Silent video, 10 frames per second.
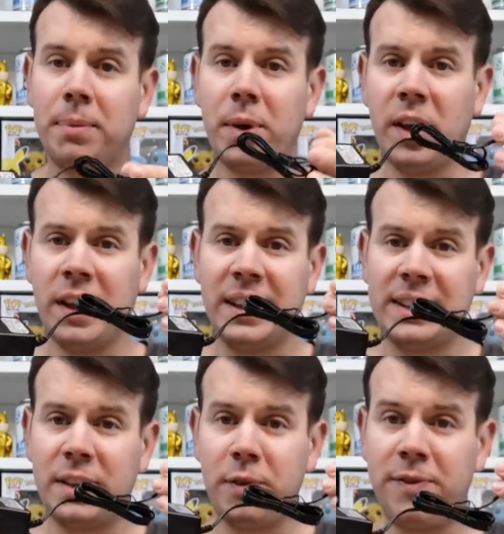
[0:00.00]
But
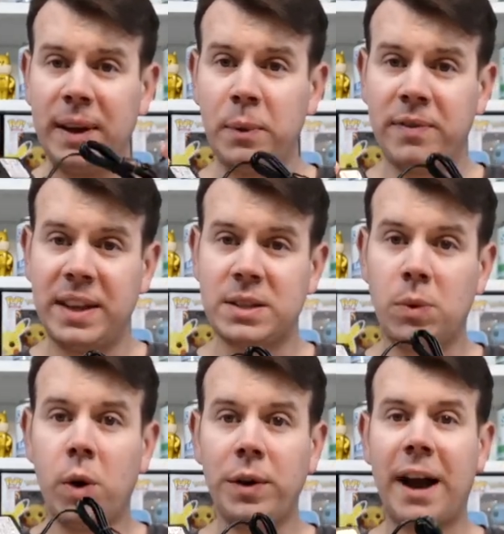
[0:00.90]
the thing with this,
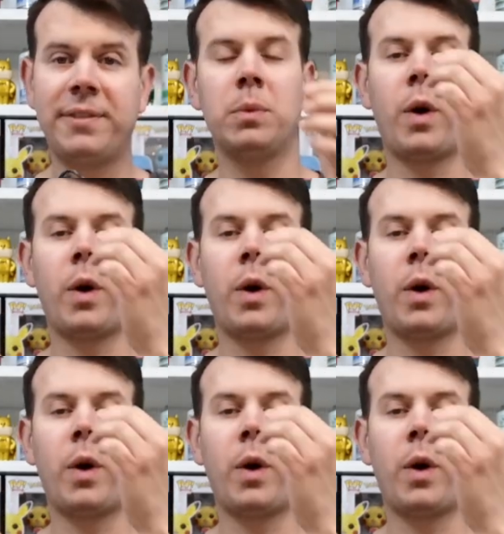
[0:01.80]
you won't have to